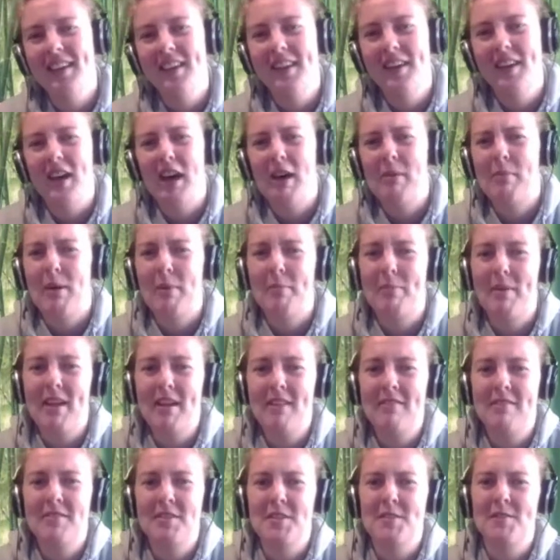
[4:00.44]
and my
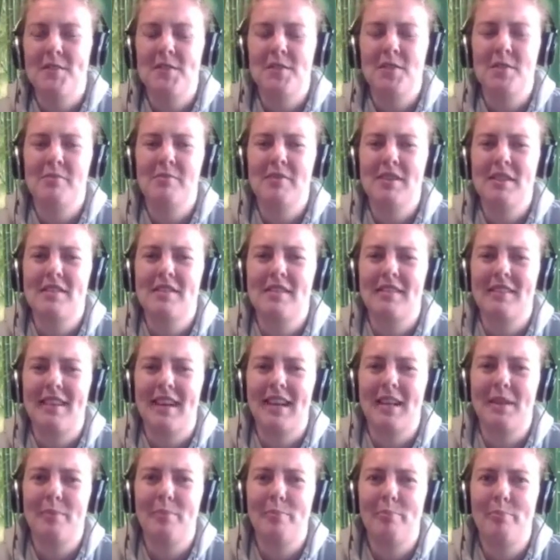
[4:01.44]
parents for some reason are
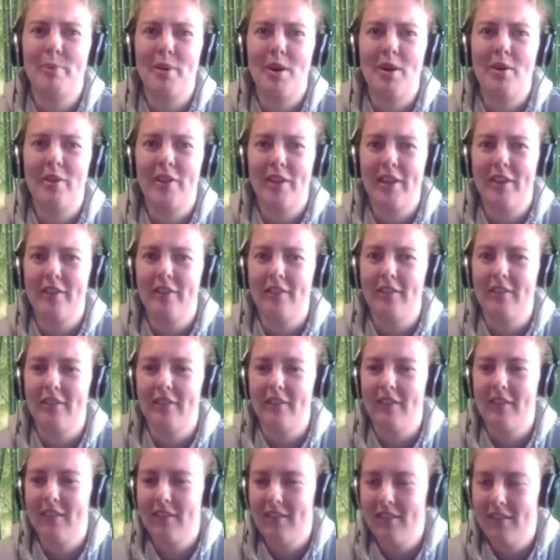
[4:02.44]
like bargain hunt.
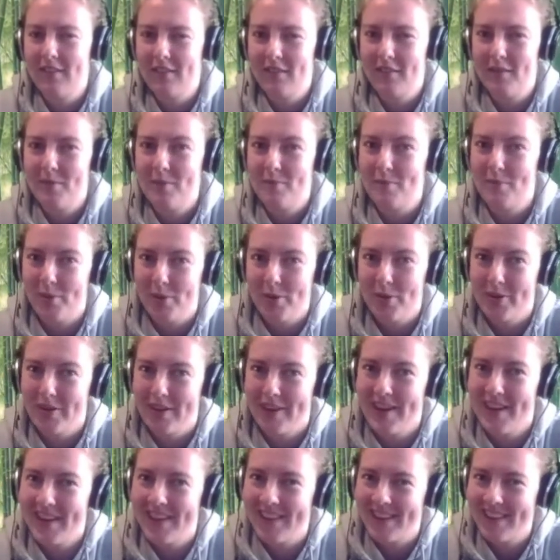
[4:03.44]

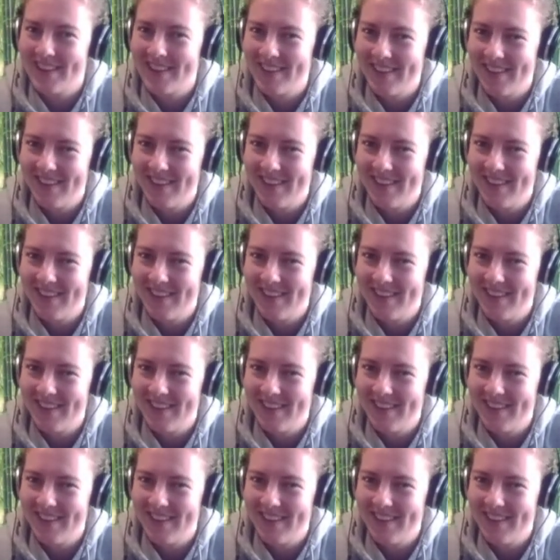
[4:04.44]
Boring.